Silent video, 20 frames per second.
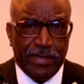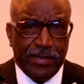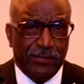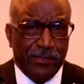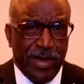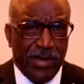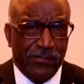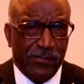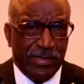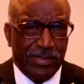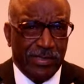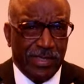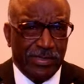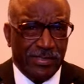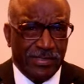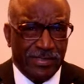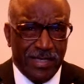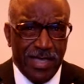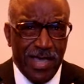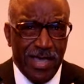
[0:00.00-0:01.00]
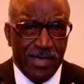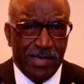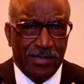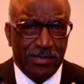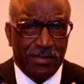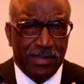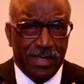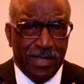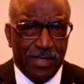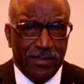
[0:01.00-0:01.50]
thinking about what they
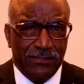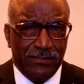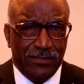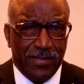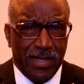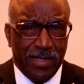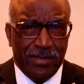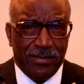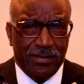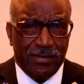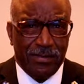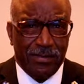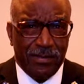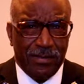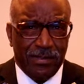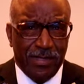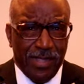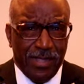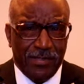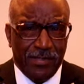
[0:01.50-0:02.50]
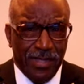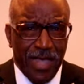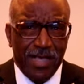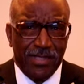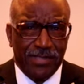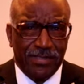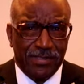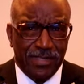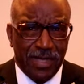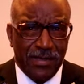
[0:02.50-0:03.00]
said, not,
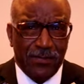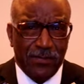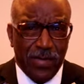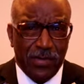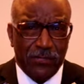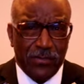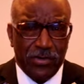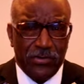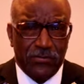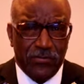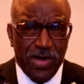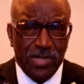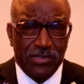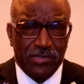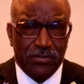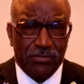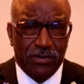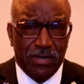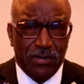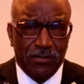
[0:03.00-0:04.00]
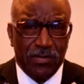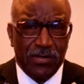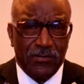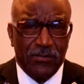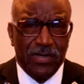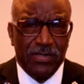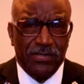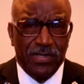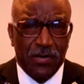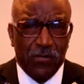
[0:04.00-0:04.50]
yes, I'm, I'm going to wrestle.
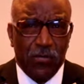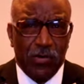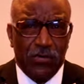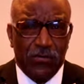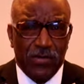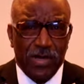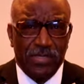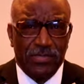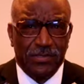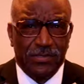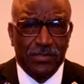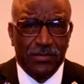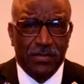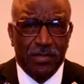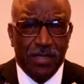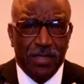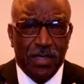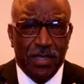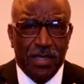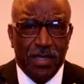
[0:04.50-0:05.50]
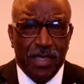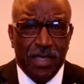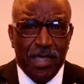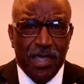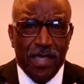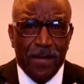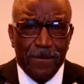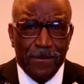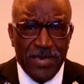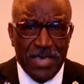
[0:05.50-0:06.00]
I'm going to wrestle. I want to wrestle.
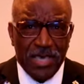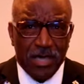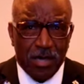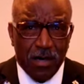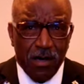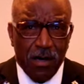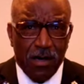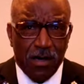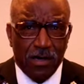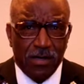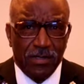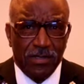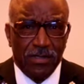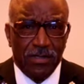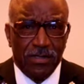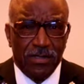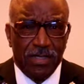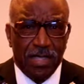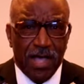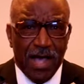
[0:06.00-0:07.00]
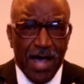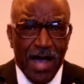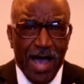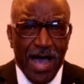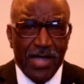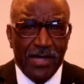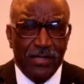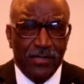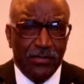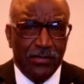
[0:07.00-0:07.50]
Yeah. Because
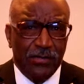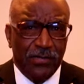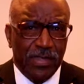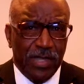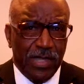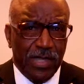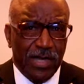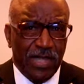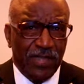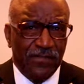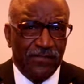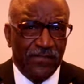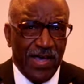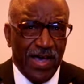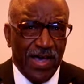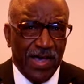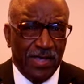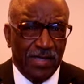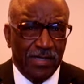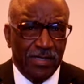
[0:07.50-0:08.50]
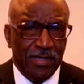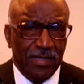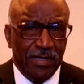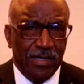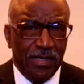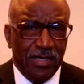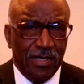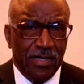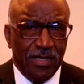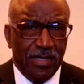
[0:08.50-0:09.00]
I knew that if I
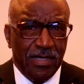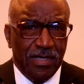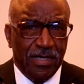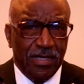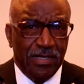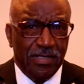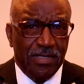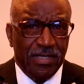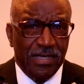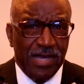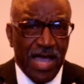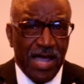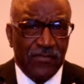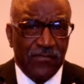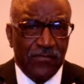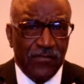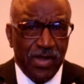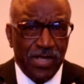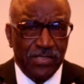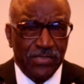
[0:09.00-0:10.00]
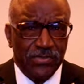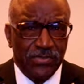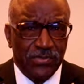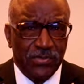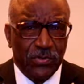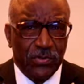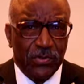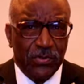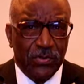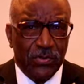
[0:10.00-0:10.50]
did not
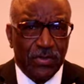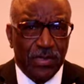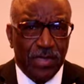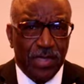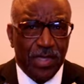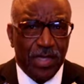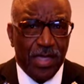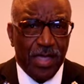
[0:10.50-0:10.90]
wrestle,